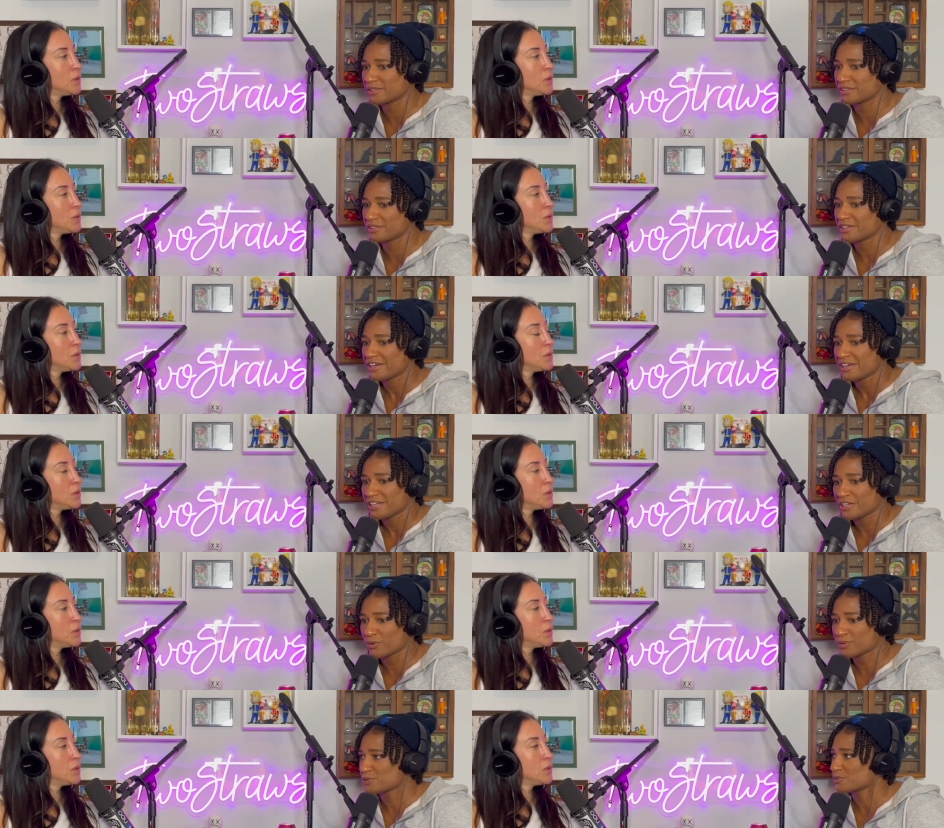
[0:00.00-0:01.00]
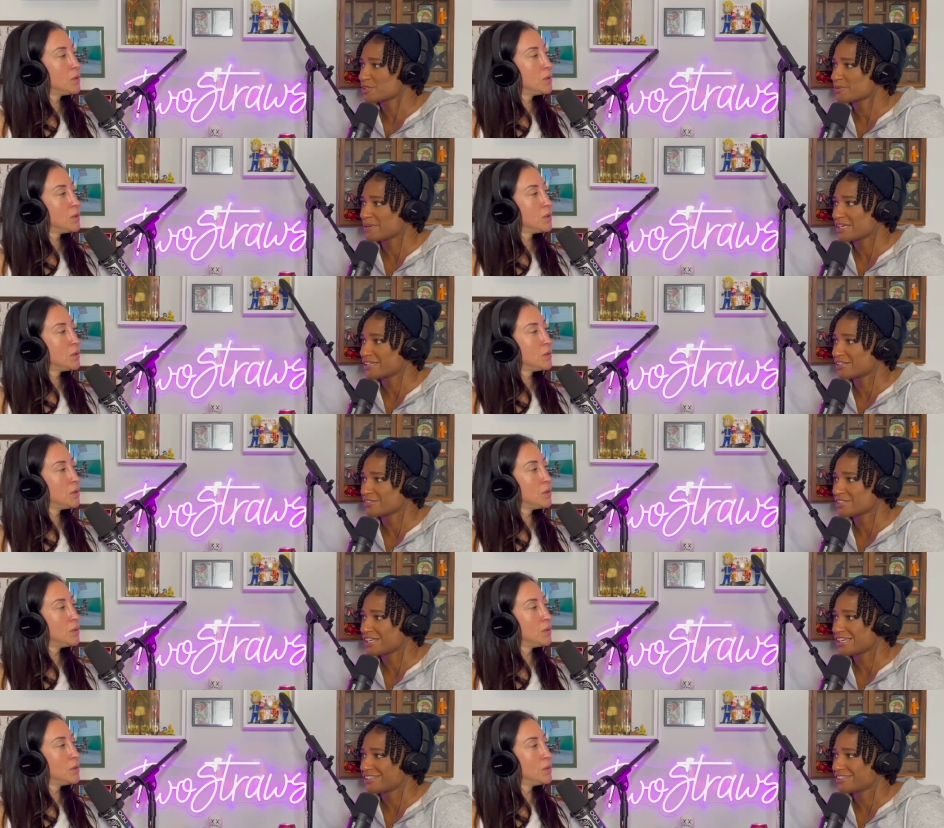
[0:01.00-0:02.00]
Speaker 1: and he always wants to make it
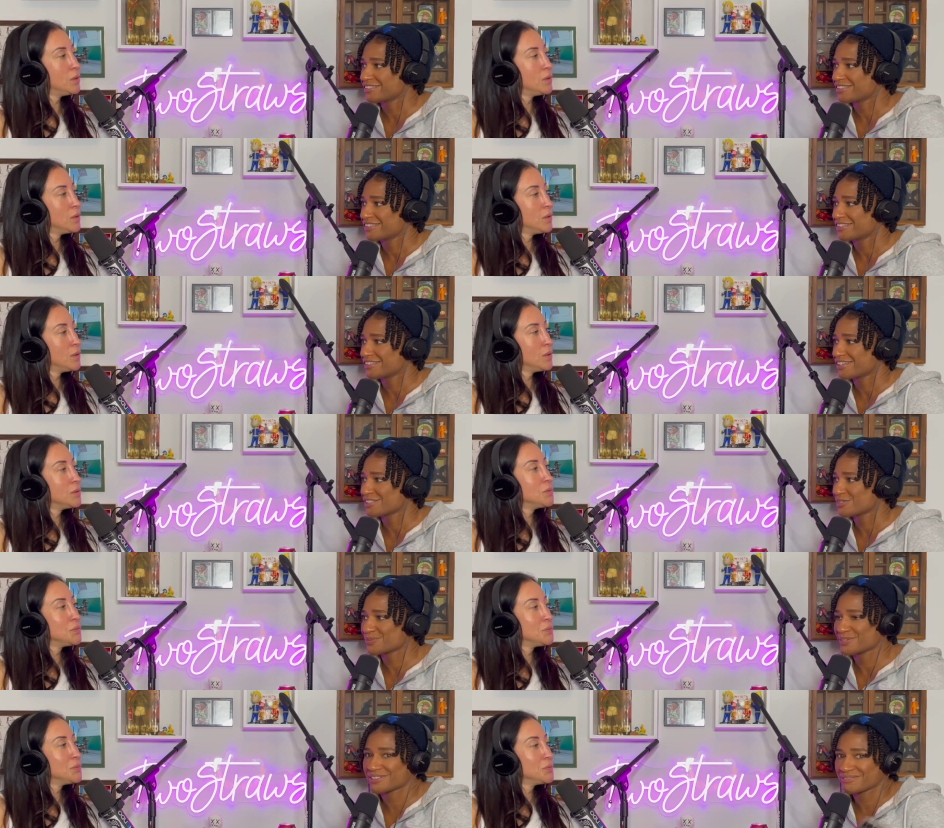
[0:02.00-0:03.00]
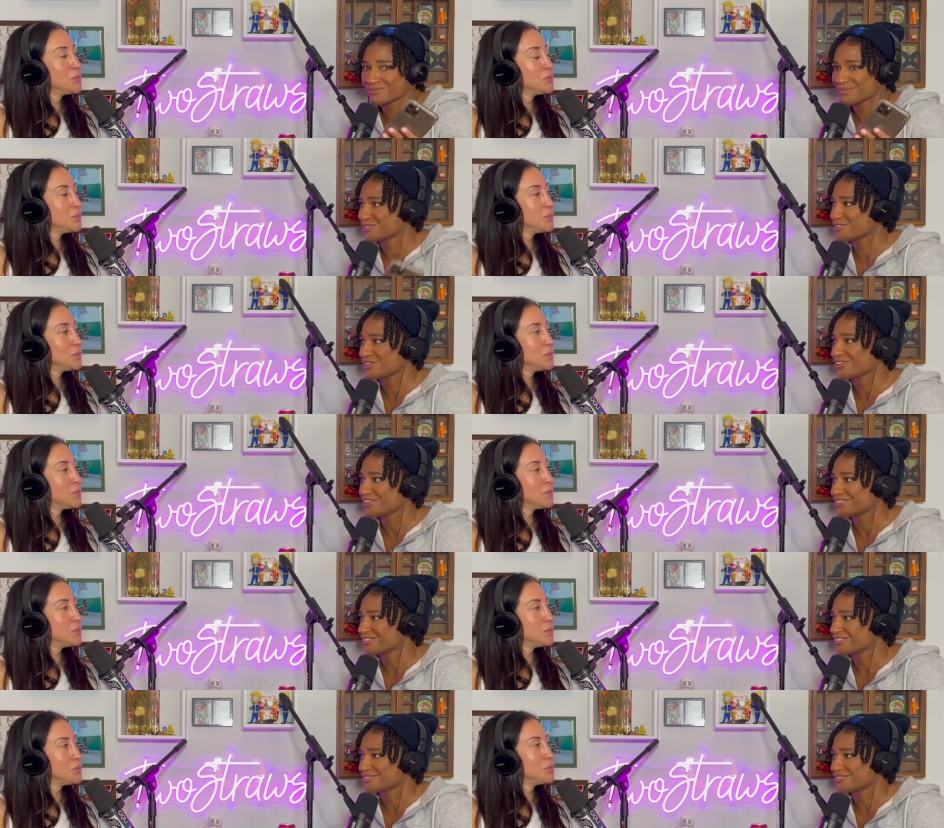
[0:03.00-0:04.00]
entertaining. And that's what we saw.
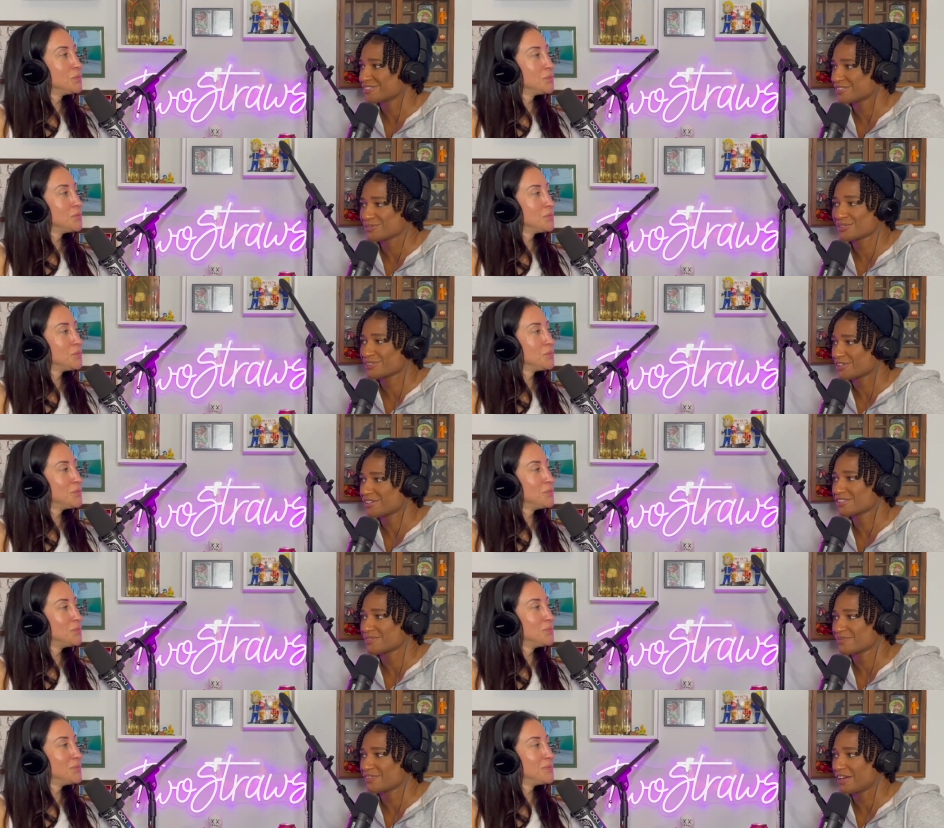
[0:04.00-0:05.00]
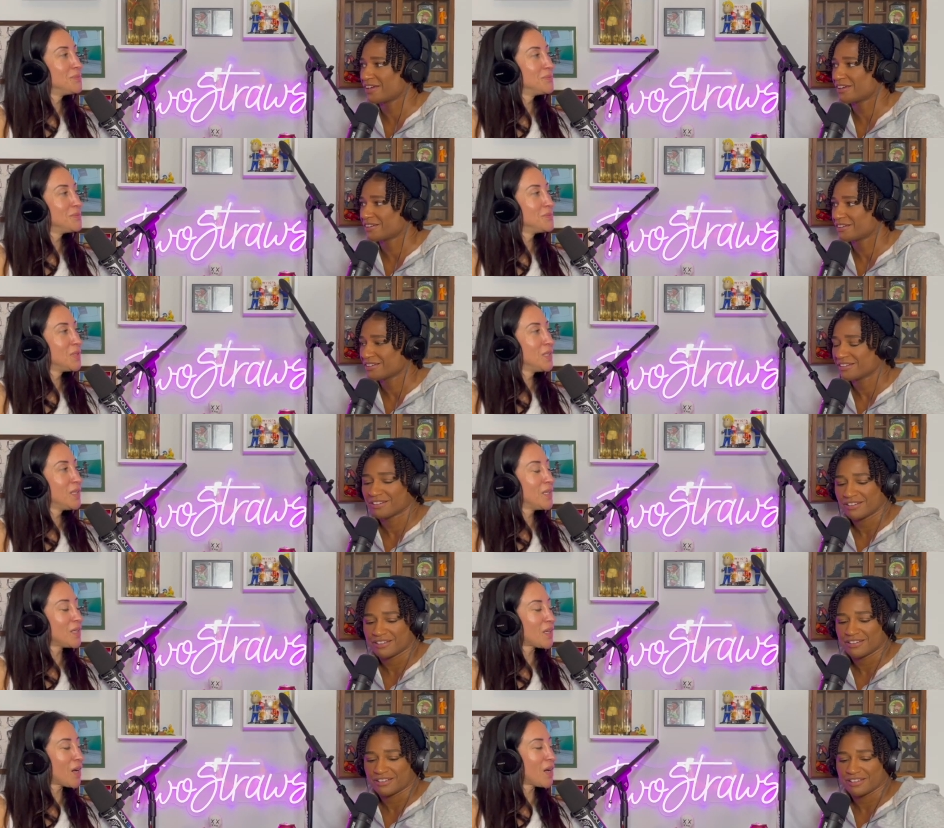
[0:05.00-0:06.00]
It was it was an awesome fight.
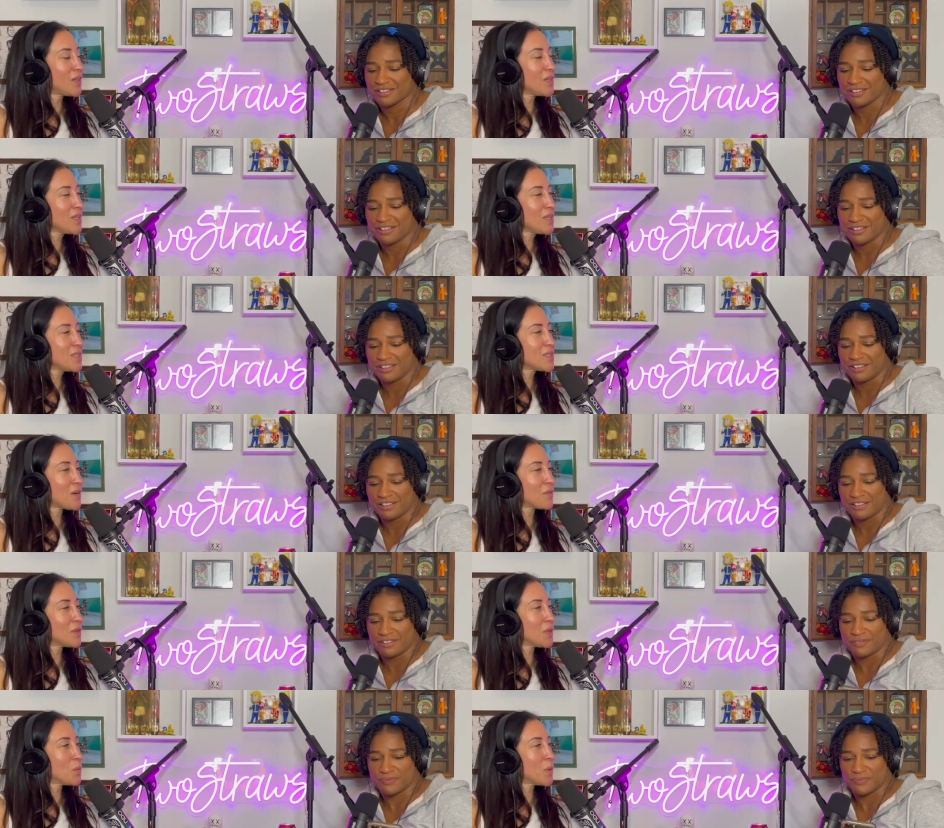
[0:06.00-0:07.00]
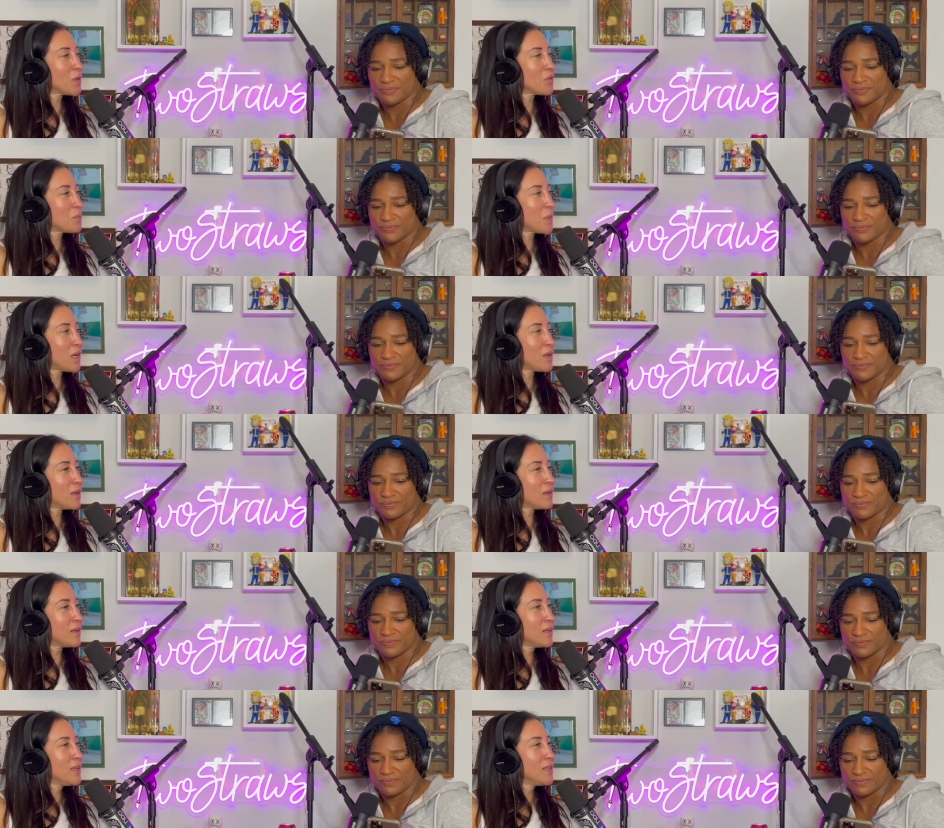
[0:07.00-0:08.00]
Speaker 2: Yeah, I think he's definitely one of
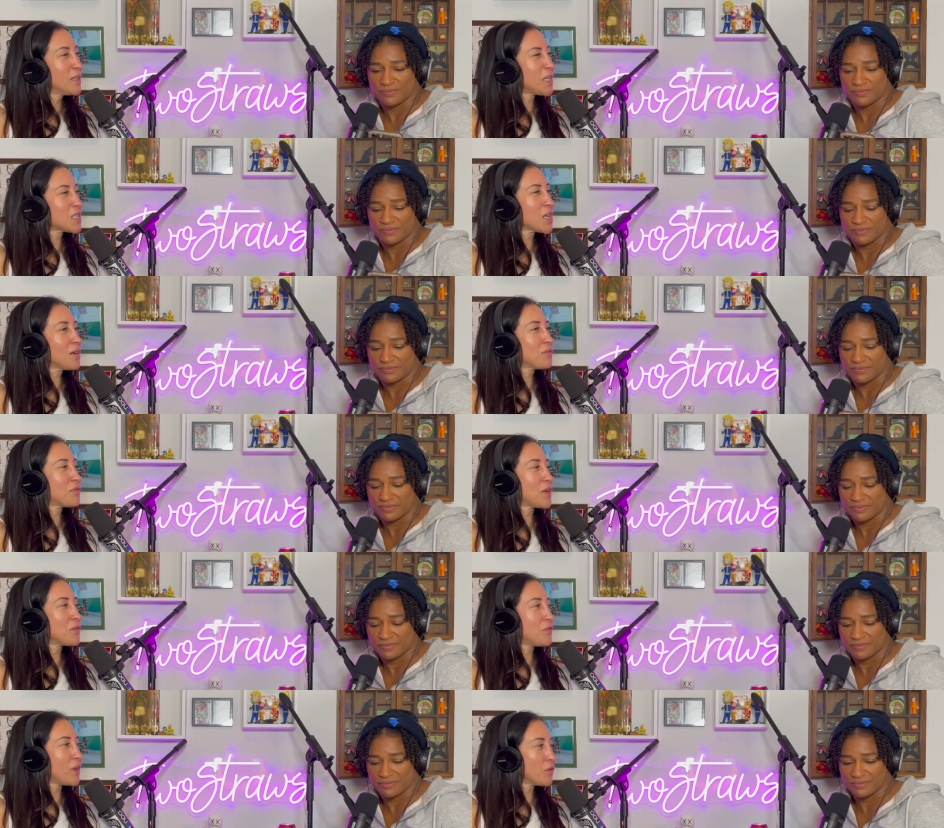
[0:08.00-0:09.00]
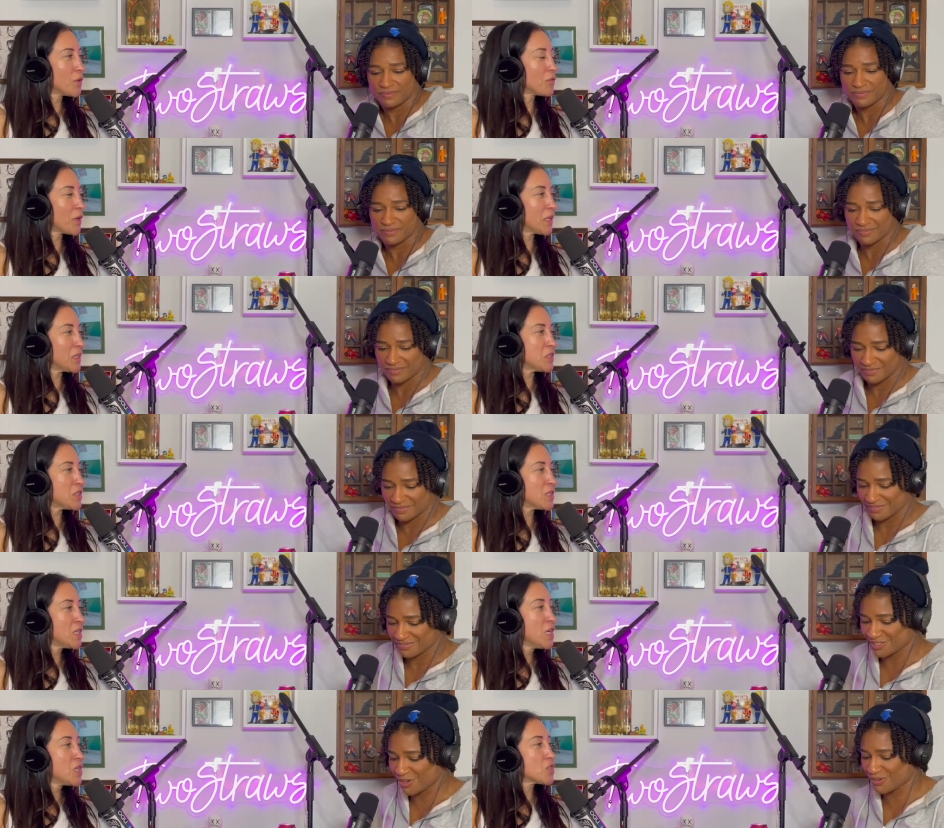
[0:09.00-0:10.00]
my like top five favorite fighters.
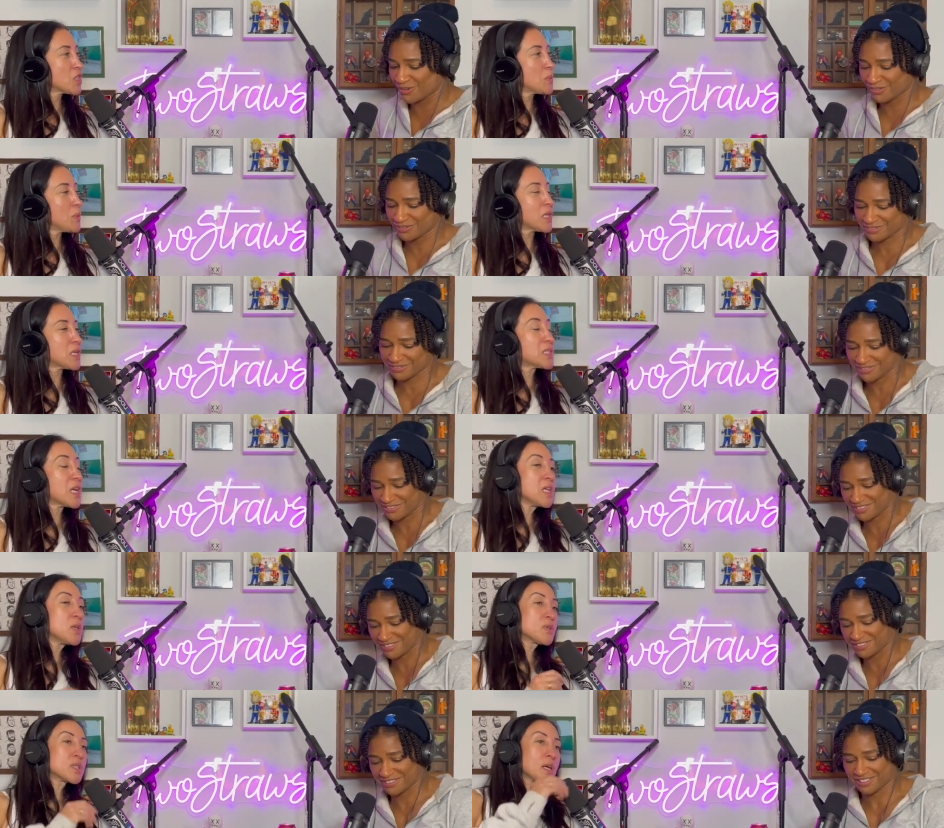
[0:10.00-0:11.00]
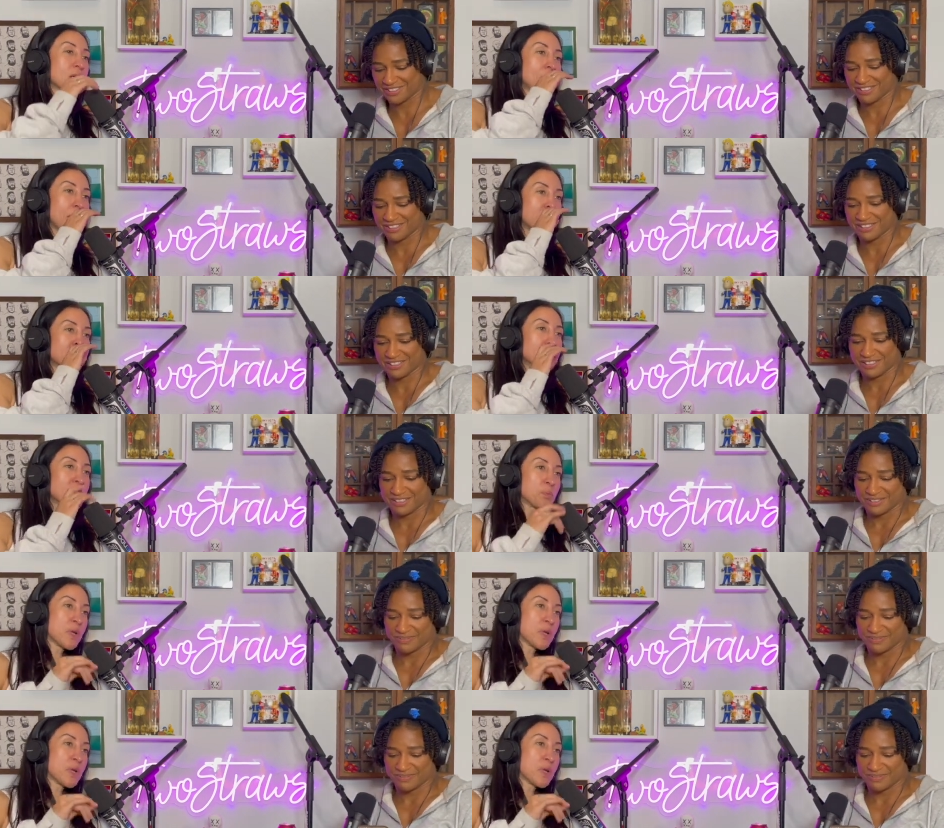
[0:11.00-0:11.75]
Aww. Just because, and he was talking about this in the